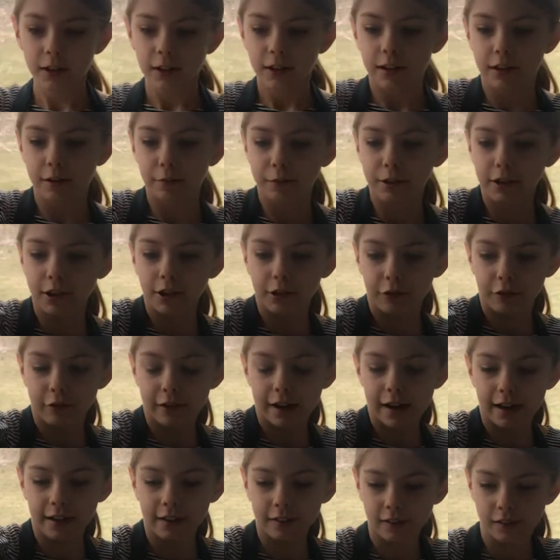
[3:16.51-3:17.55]
Now we're gonna
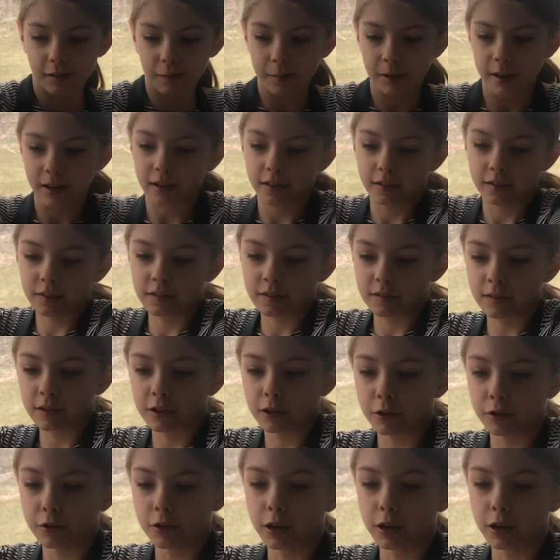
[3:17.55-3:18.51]
crack some eggs. So